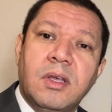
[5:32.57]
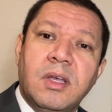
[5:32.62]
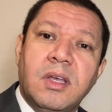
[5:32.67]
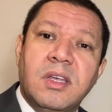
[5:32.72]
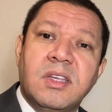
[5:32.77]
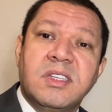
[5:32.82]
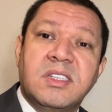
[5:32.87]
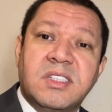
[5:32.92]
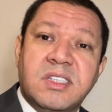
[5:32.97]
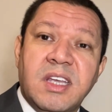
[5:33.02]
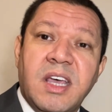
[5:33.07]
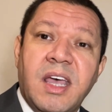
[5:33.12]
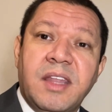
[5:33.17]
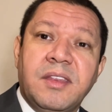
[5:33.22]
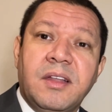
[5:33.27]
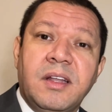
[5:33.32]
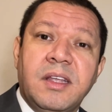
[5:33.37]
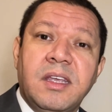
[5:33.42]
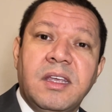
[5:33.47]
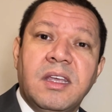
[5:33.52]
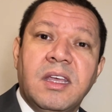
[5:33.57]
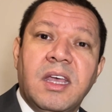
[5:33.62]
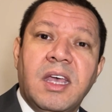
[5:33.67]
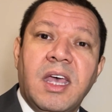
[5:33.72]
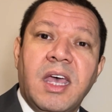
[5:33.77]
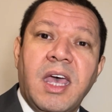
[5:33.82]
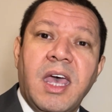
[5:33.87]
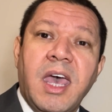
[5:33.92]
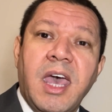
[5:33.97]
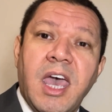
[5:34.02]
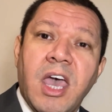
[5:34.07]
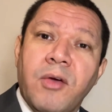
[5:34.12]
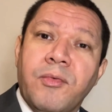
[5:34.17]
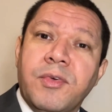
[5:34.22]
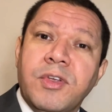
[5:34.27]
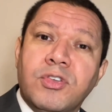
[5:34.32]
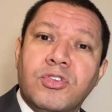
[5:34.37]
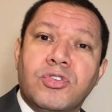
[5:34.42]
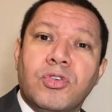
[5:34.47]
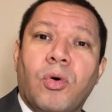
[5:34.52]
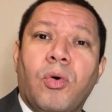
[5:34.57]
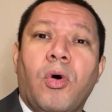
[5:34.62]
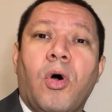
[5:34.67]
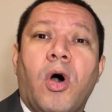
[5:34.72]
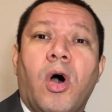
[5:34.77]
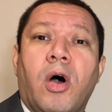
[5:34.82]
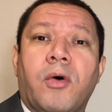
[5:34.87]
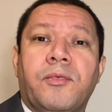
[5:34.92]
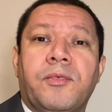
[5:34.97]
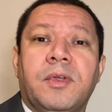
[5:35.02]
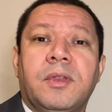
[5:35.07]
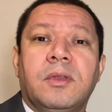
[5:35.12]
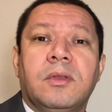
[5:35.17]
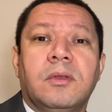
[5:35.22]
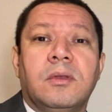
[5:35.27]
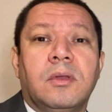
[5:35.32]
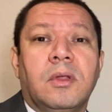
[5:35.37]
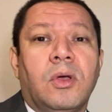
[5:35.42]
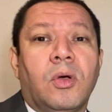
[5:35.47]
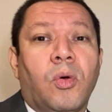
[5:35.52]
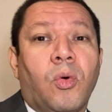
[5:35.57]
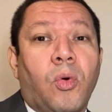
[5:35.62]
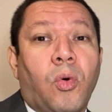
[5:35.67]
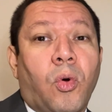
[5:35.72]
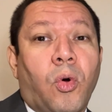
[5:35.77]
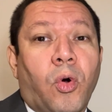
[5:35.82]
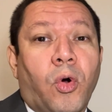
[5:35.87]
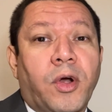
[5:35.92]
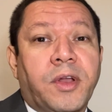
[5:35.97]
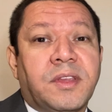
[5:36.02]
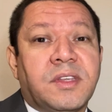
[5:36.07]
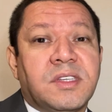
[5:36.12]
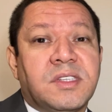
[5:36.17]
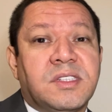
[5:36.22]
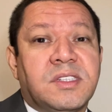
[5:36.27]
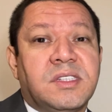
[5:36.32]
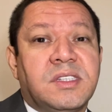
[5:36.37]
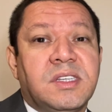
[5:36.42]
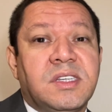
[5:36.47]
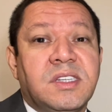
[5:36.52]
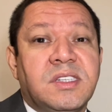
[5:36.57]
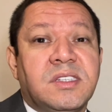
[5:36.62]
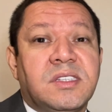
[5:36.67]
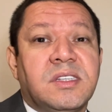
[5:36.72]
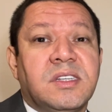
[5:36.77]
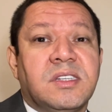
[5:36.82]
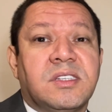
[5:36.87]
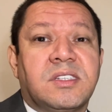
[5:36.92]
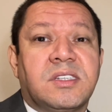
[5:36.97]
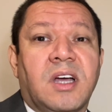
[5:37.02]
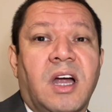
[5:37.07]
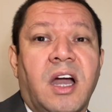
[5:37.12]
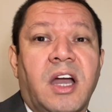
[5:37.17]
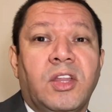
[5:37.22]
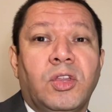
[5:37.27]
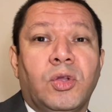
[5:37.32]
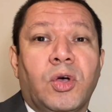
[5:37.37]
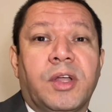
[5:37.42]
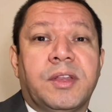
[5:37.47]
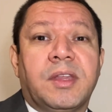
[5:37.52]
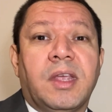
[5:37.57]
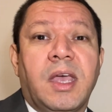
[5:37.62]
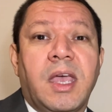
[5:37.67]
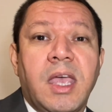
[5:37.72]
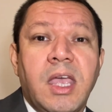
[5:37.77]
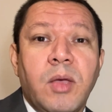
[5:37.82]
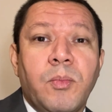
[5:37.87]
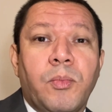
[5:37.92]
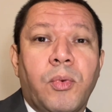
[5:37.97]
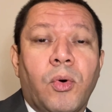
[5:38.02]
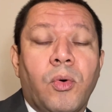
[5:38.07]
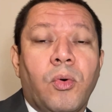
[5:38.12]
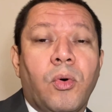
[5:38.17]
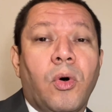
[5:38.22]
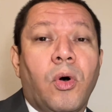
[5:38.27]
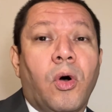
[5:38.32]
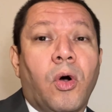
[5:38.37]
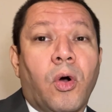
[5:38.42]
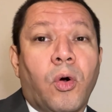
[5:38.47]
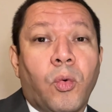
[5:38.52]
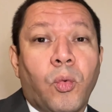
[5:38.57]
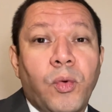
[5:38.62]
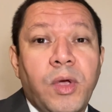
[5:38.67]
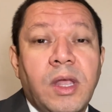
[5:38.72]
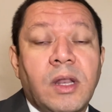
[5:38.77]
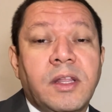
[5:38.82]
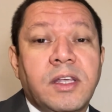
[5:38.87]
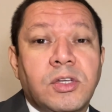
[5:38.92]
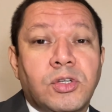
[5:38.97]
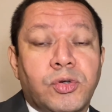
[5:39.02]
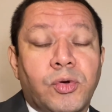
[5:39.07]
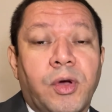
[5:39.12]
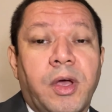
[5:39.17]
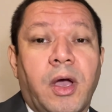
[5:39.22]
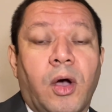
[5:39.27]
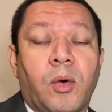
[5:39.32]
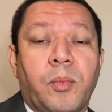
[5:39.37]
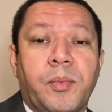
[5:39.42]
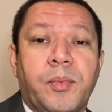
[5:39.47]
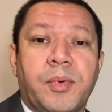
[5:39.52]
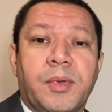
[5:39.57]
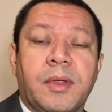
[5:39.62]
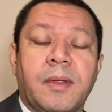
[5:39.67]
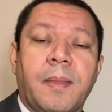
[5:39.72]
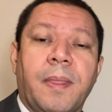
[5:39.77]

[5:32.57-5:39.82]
Sadly, every so often, court assistants are not able or willing to help.